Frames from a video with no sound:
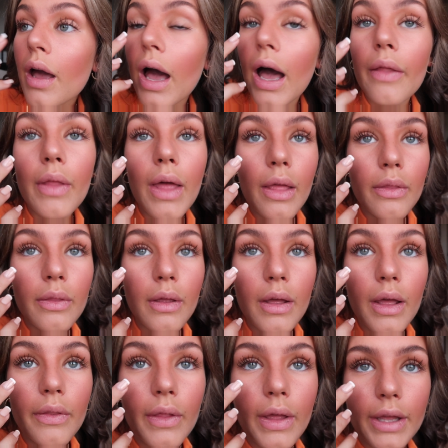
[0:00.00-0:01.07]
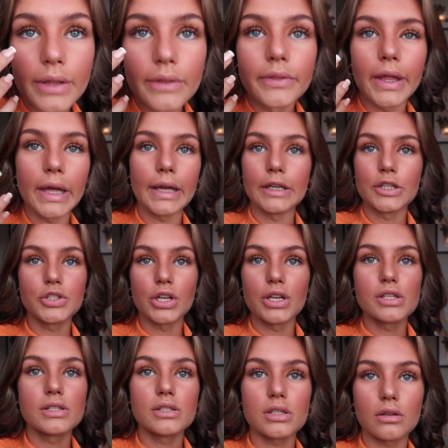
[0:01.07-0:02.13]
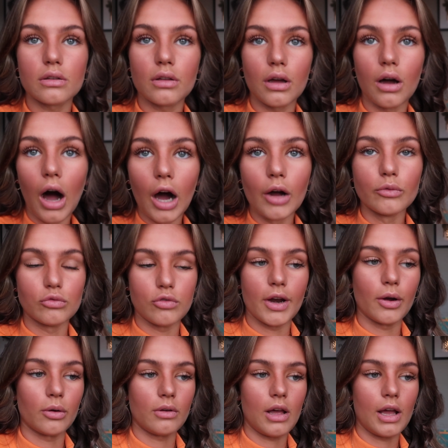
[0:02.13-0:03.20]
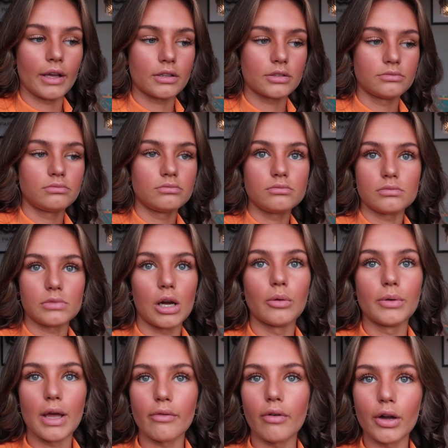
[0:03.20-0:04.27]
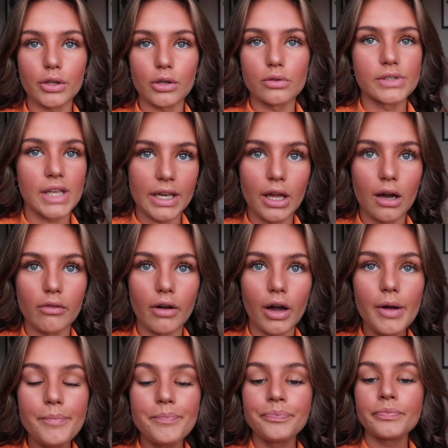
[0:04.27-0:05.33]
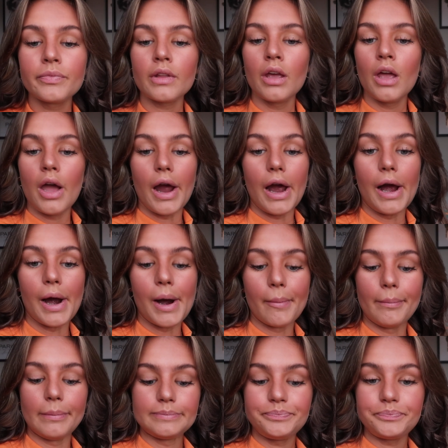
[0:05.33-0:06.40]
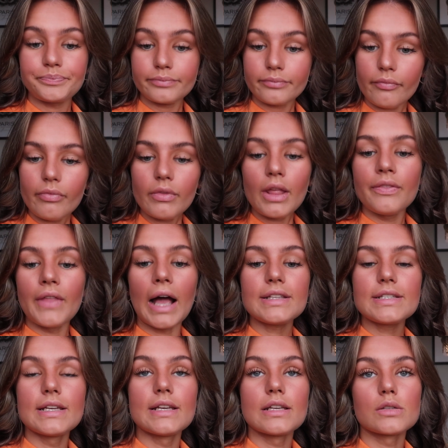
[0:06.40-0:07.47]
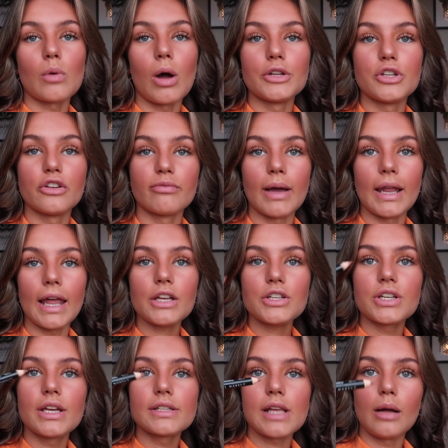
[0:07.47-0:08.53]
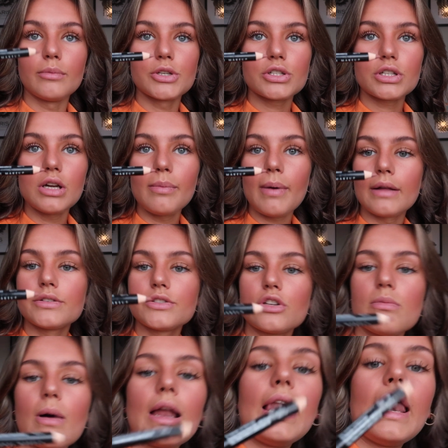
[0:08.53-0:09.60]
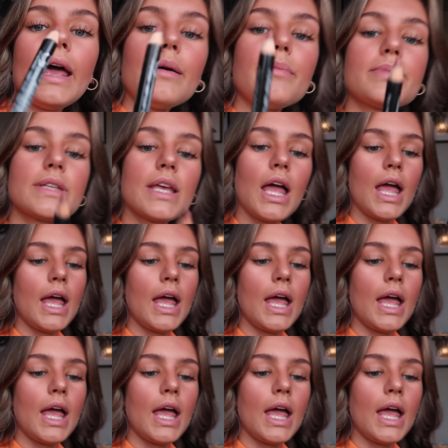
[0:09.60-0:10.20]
And then that is just unreal. Like, I'll never use any other. That is what I do for my lashes. I'm just about to do my lips.